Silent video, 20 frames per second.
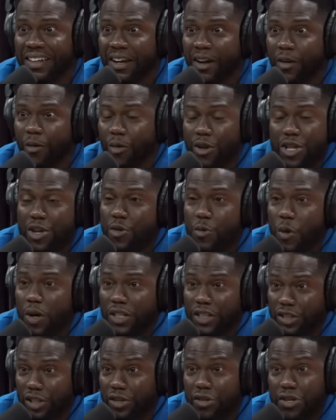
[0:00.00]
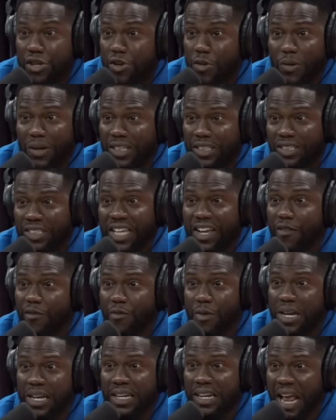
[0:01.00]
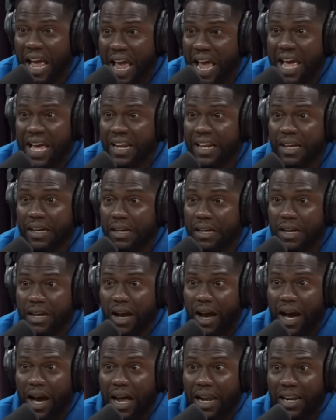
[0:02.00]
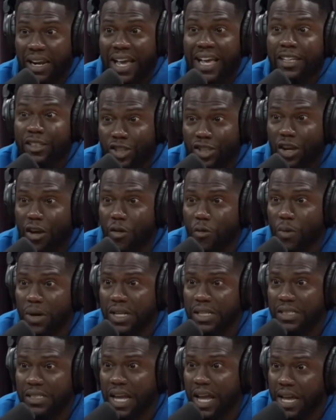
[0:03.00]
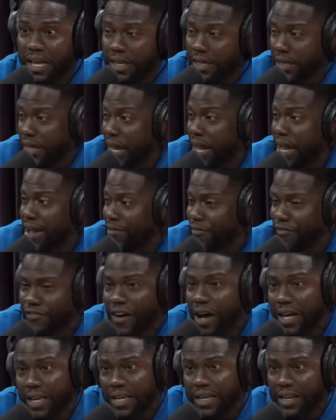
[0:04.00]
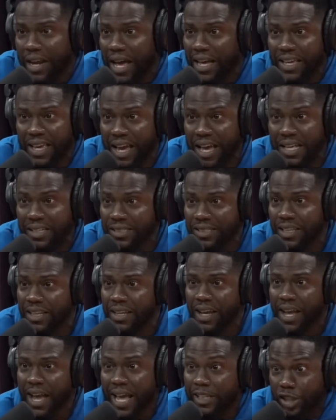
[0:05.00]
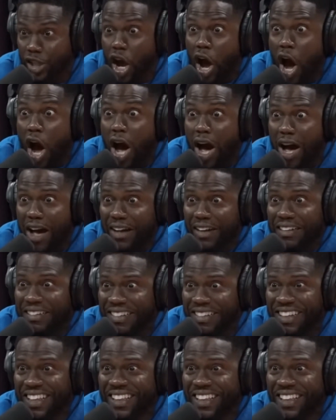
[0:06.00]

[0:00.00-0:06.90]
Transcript: What do you want to do? You want to see if we can add a late show Wednesday? Yeah, fuck it, I guess. It's gone.